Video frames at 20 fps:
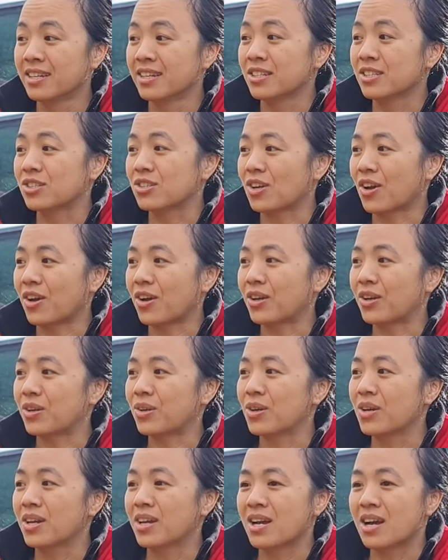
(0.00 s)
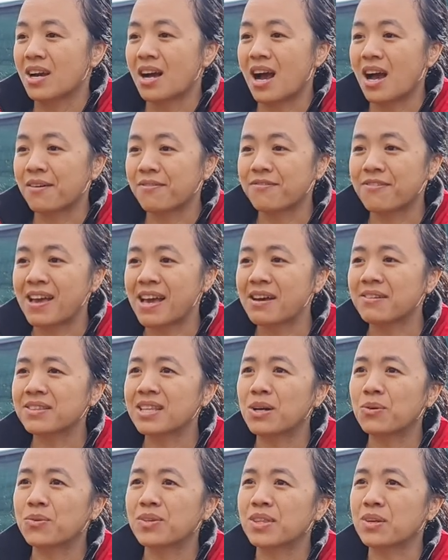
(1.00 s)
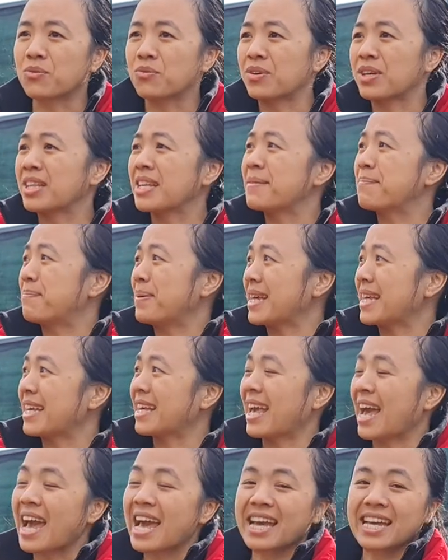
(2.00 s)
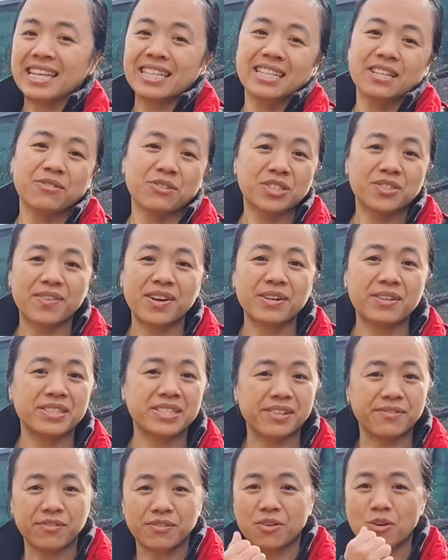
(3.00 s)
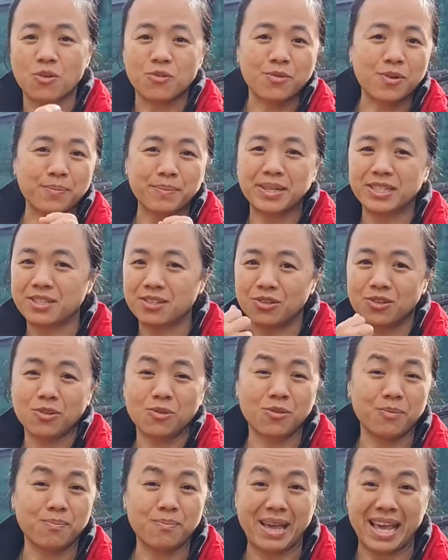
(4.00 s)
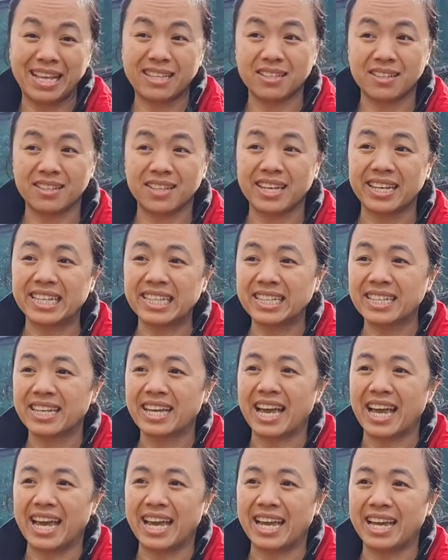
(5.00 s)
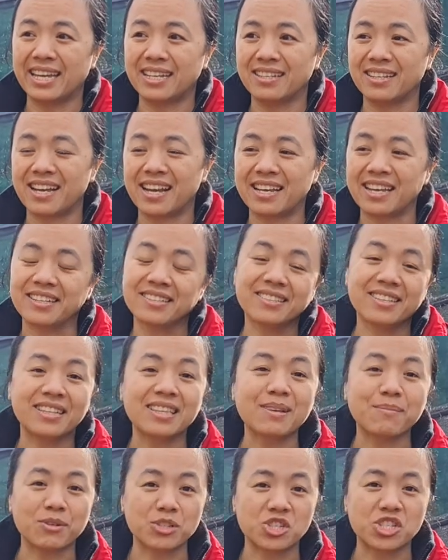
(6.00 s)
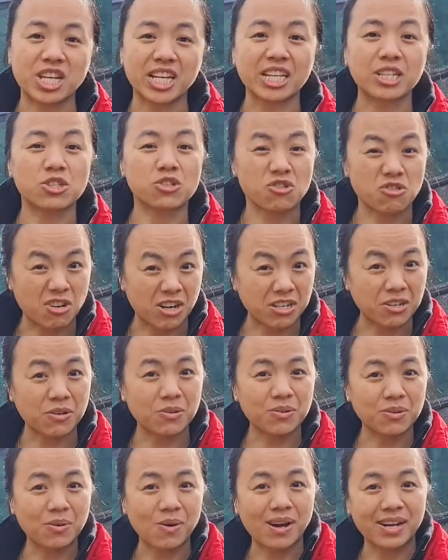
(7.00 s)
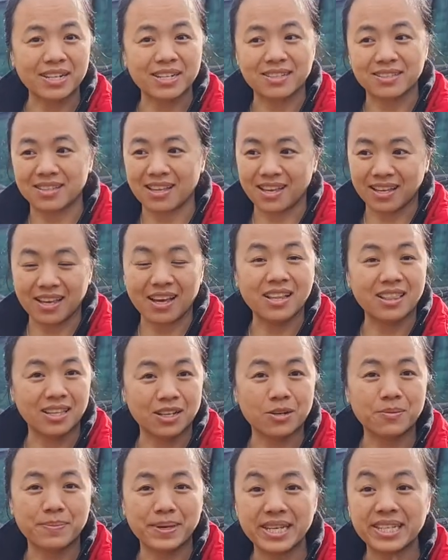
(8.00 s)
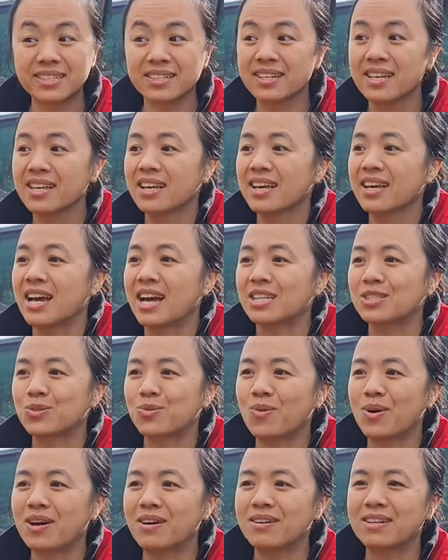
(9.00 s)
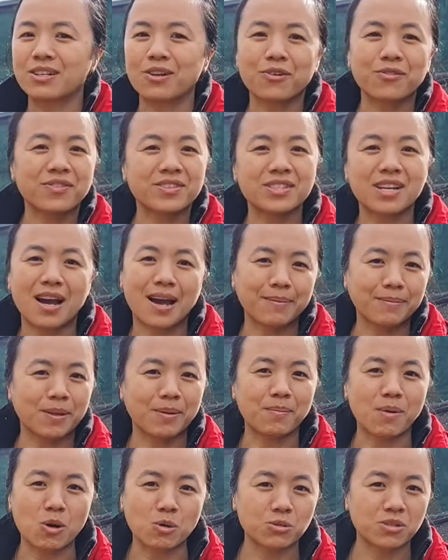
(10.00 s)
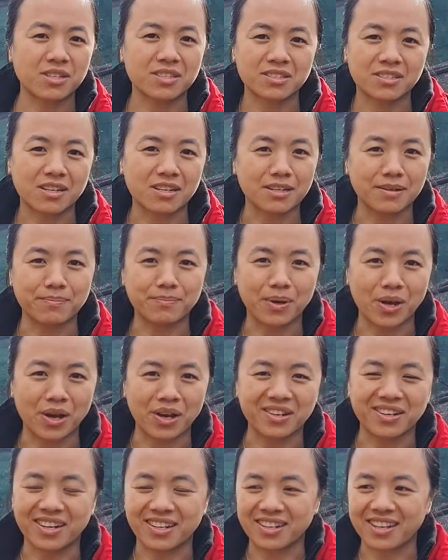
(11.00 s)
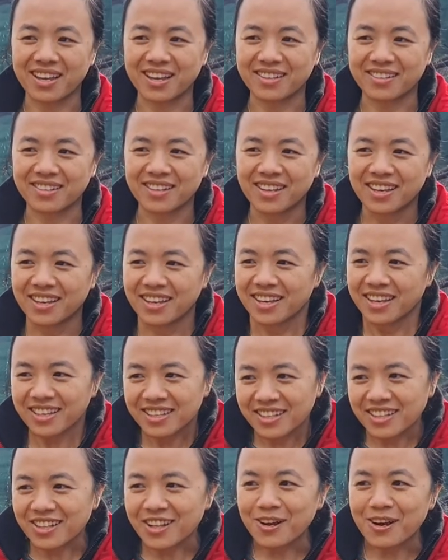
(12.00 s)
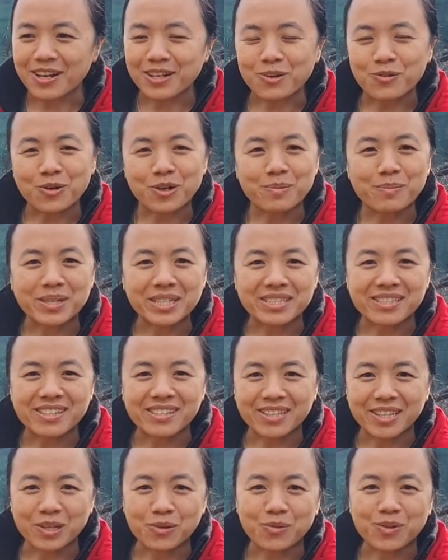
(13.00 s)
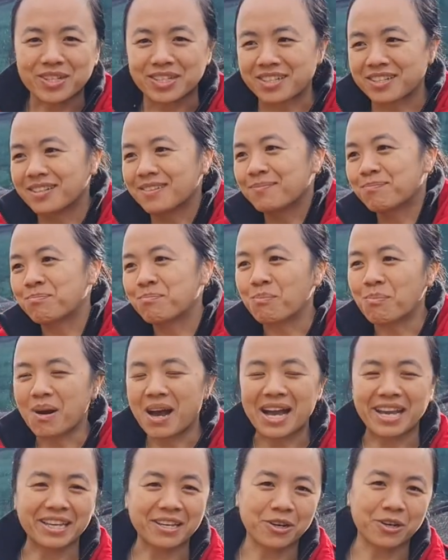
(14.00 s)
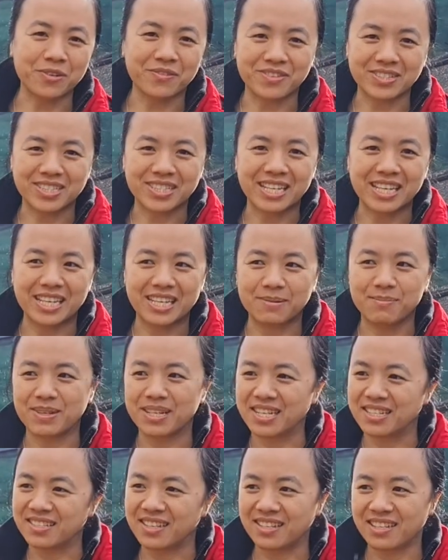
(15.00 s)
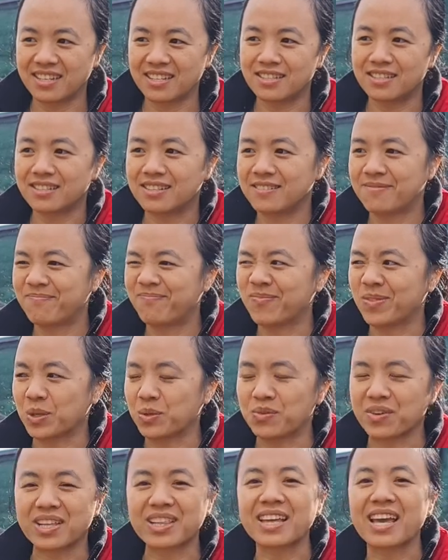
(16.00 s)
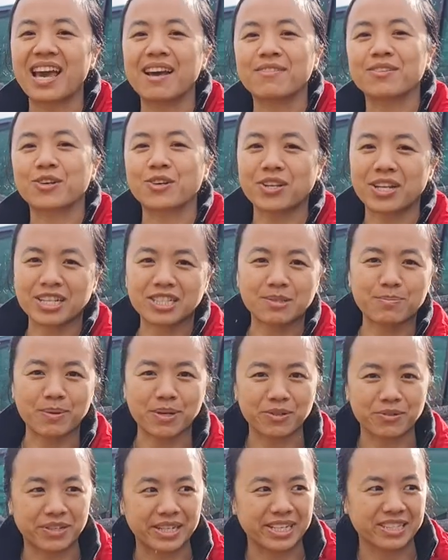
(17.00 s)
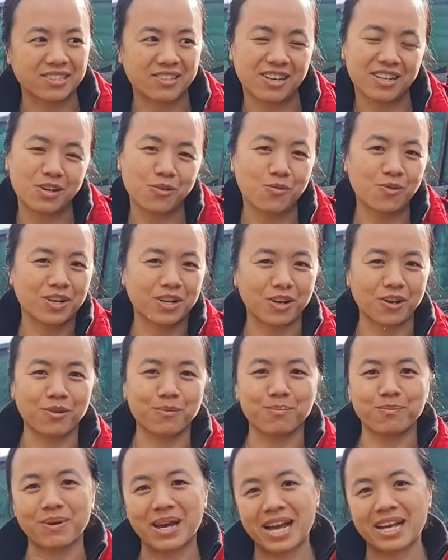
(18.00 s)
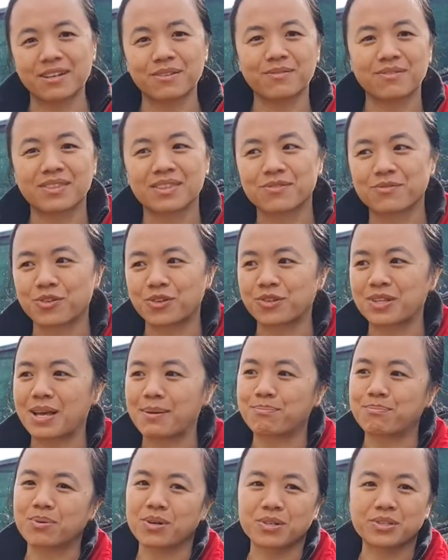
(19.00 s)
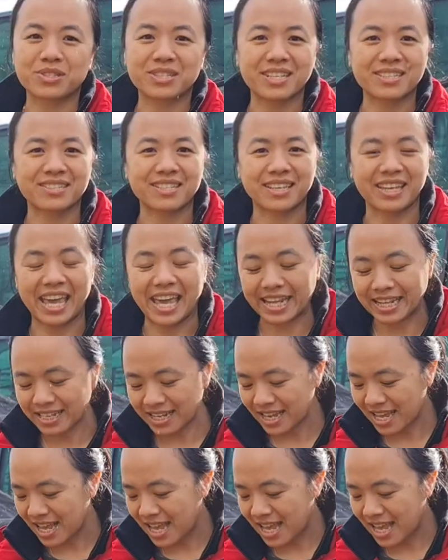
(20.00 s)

So I found that with a really big cane, it was very difficult for me to do manually, and I can see the machine struggle quite like a little bit as well. And over time, the motor is gonna burn, and then I don't want to be dealing with buying overseas because I didn't really have a good experience. So I don't want to go back through that process again.